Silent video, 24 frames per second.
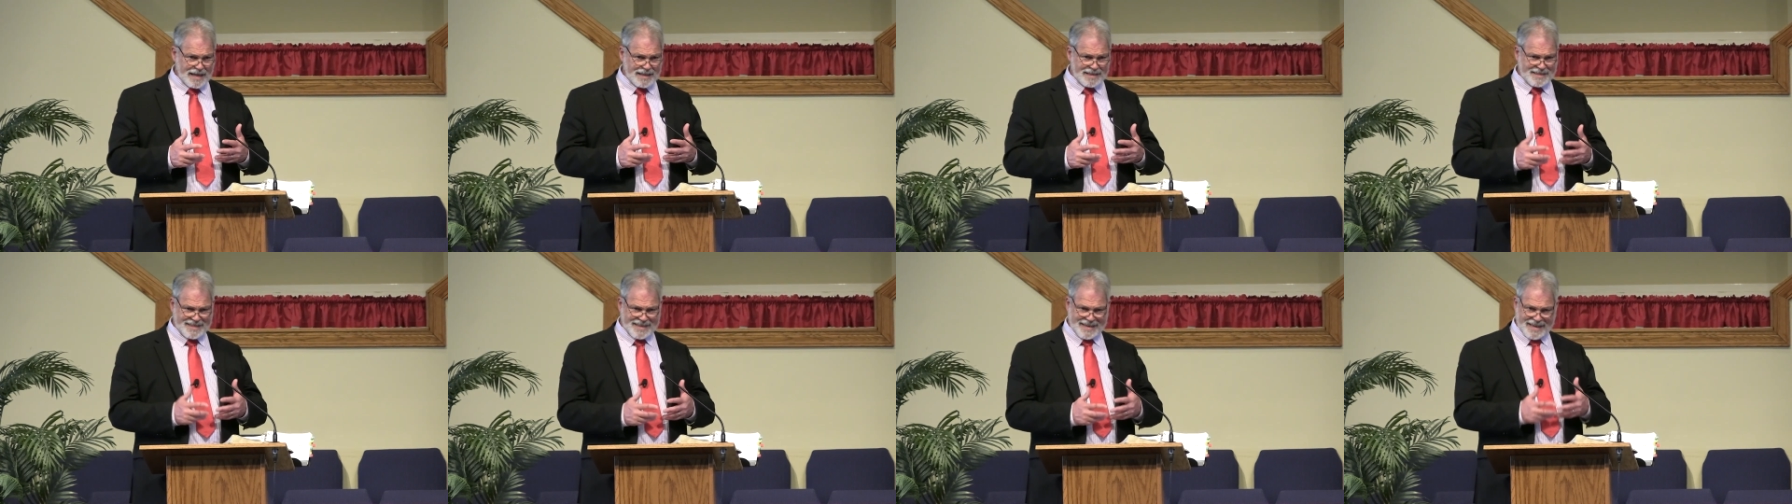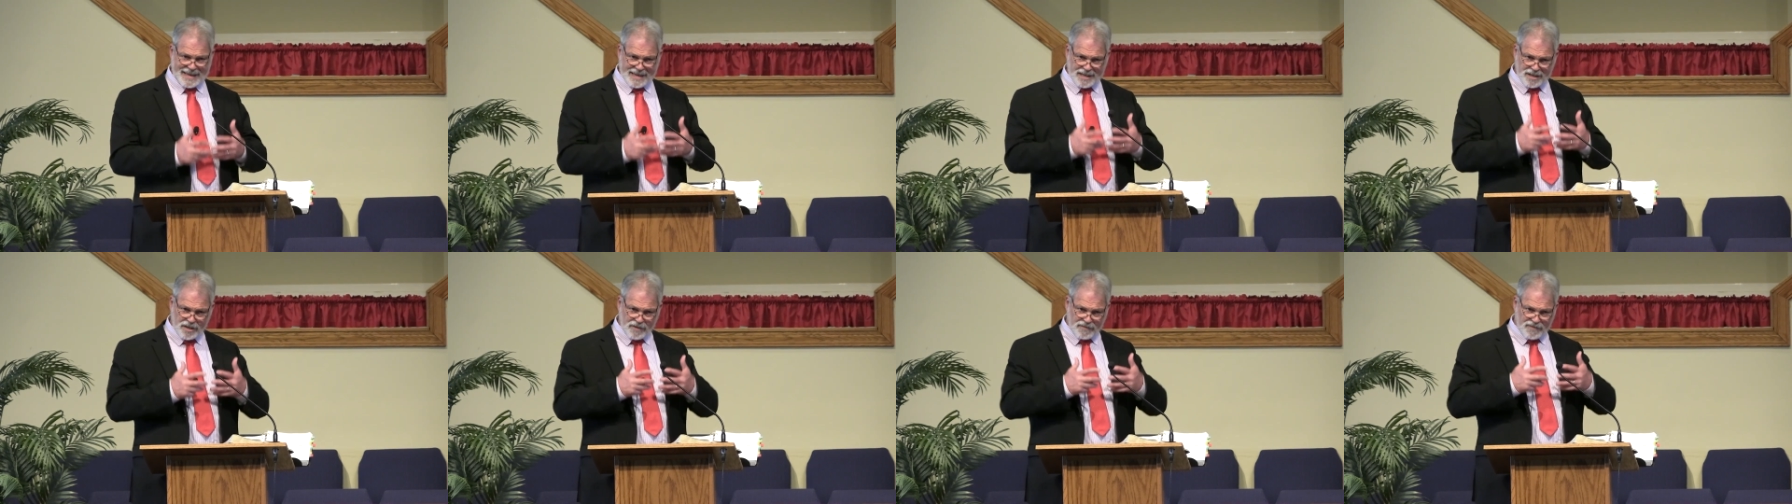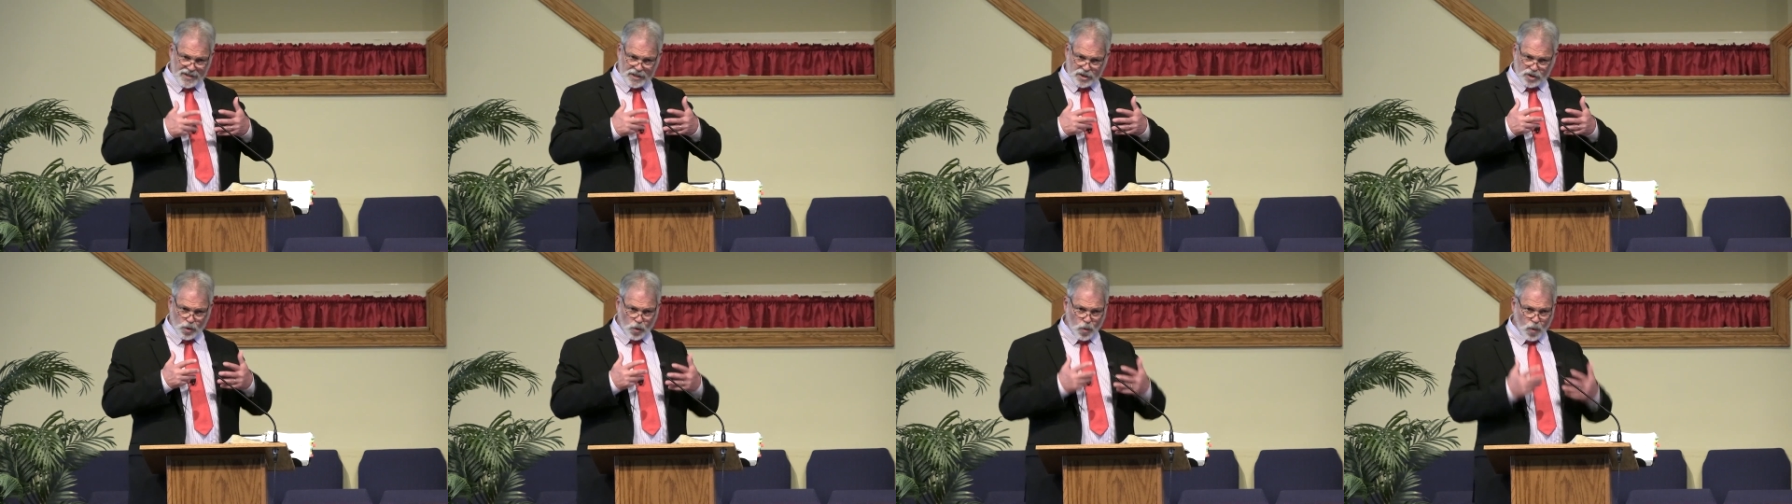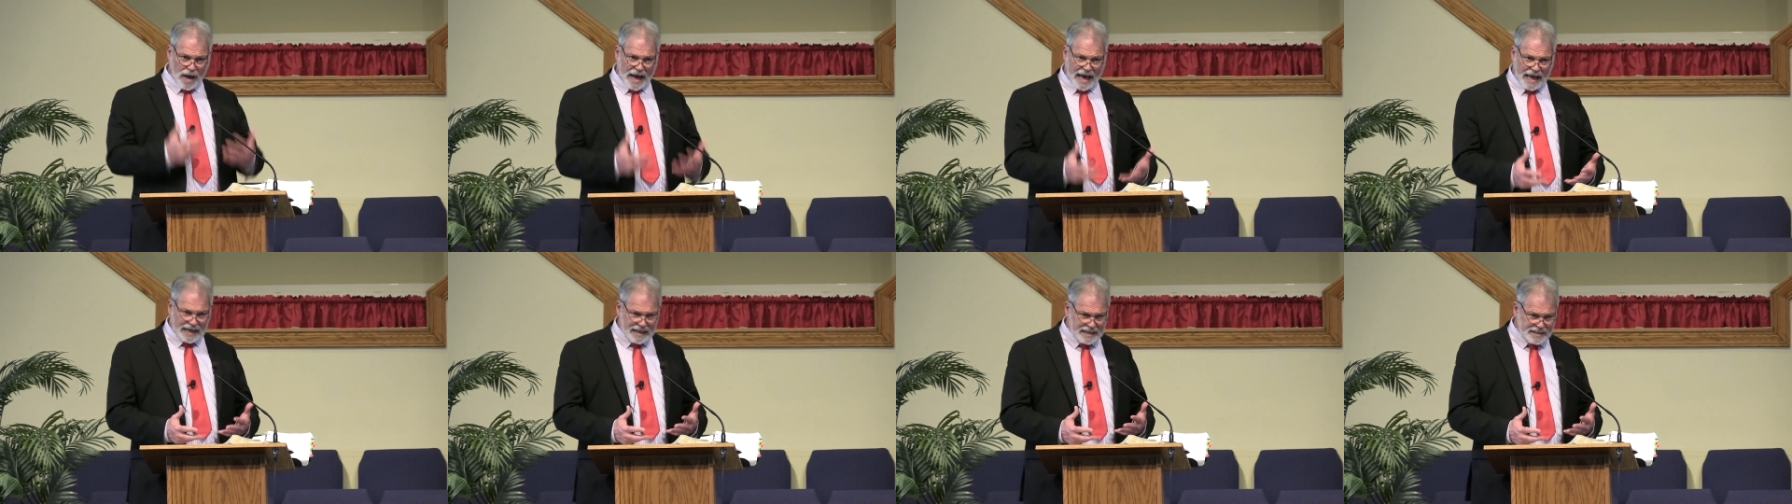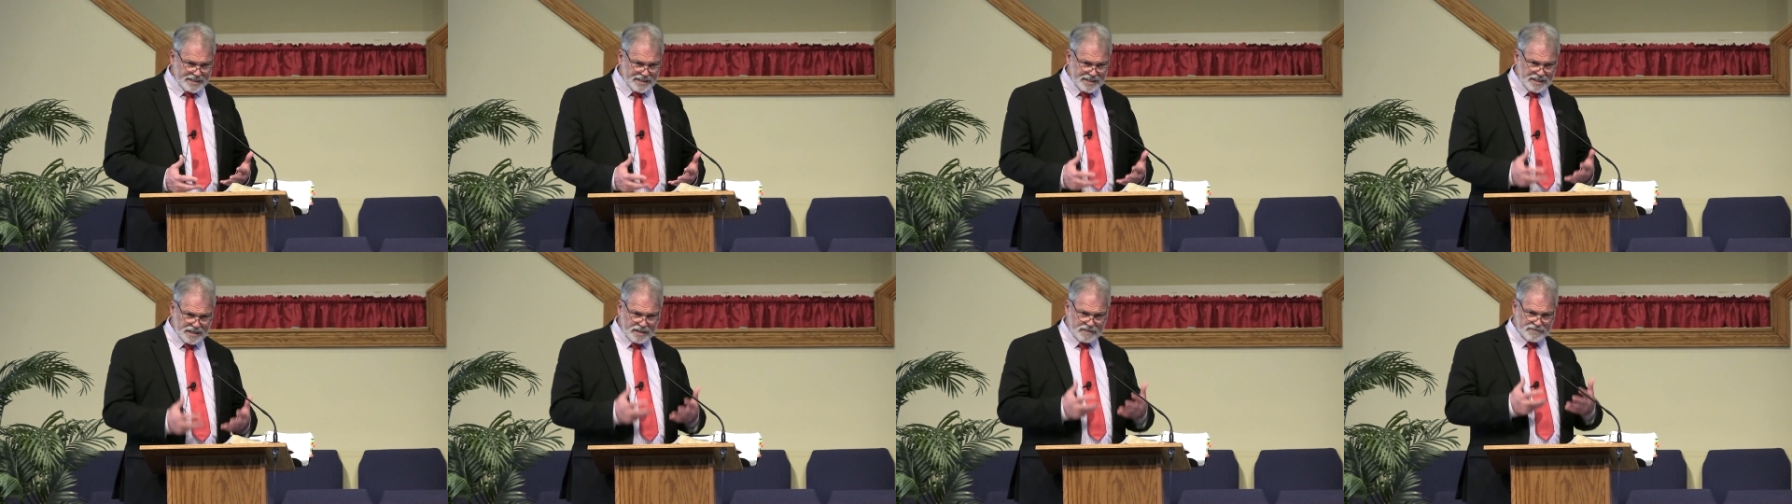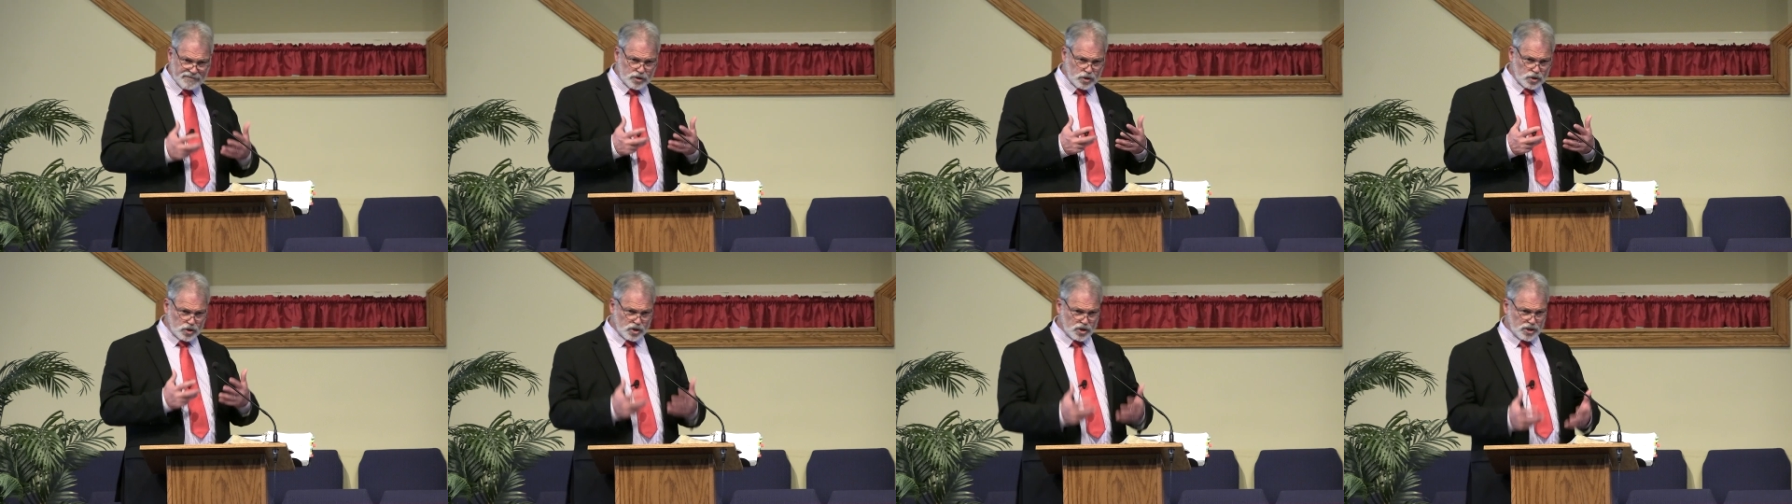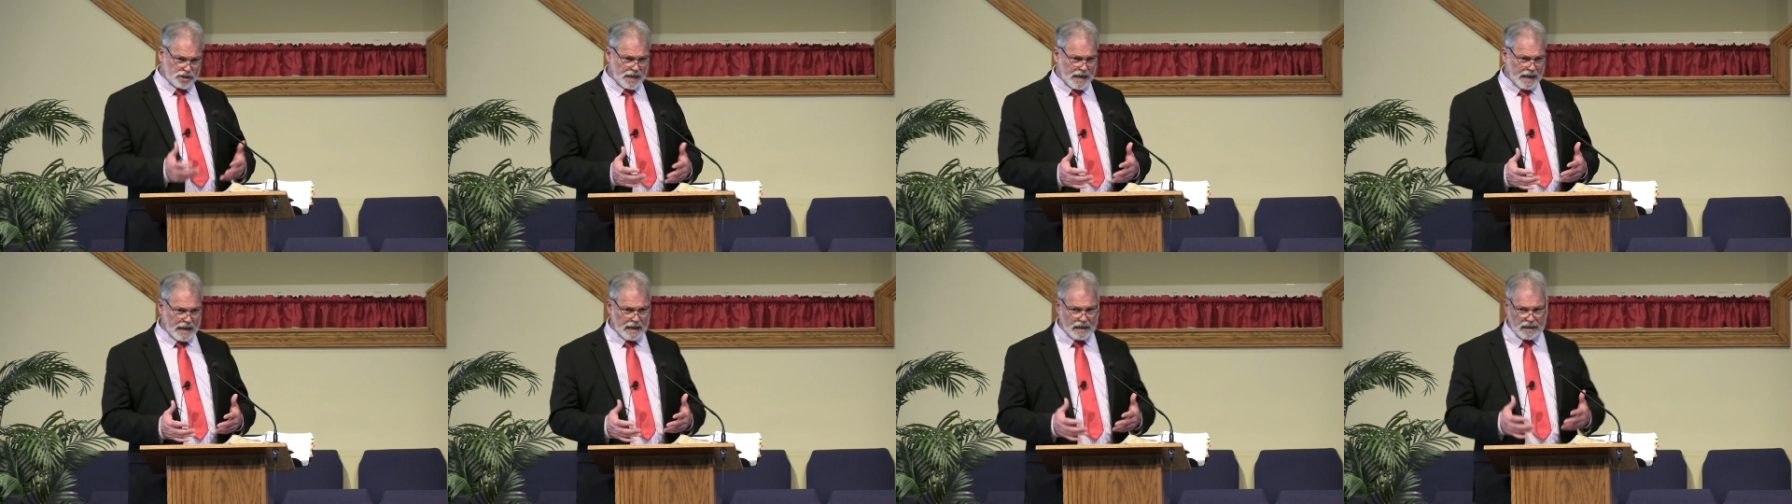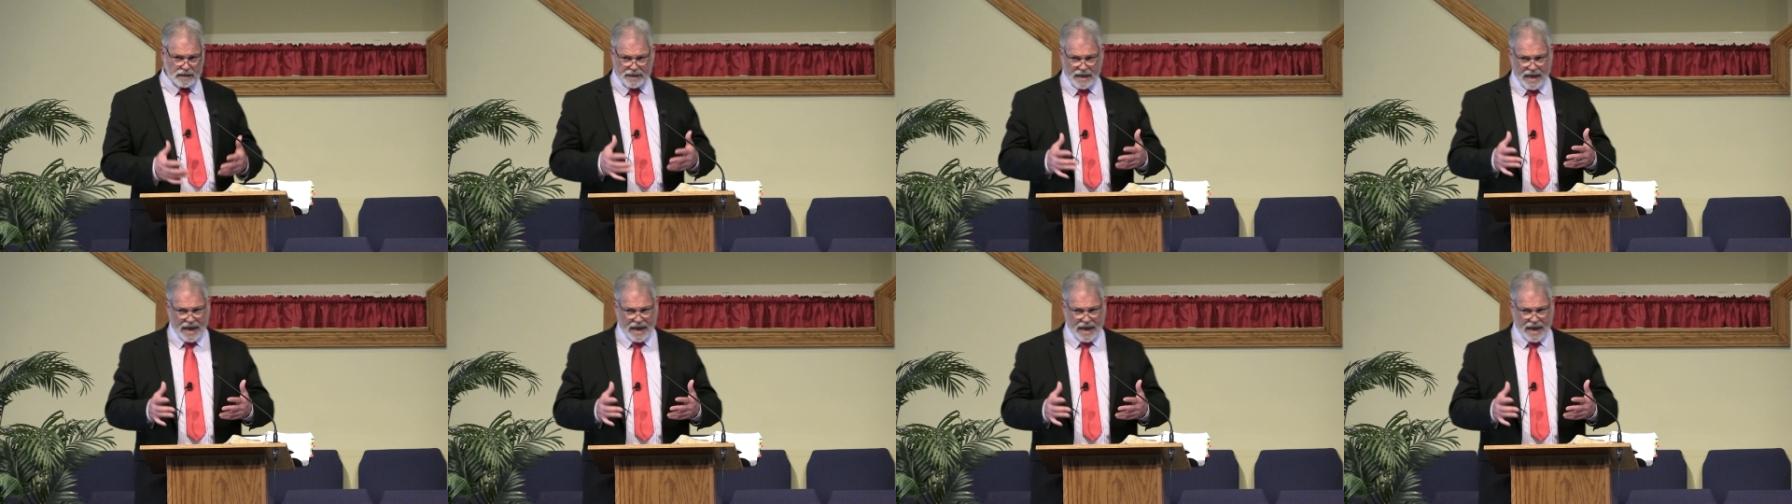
the individuality of your child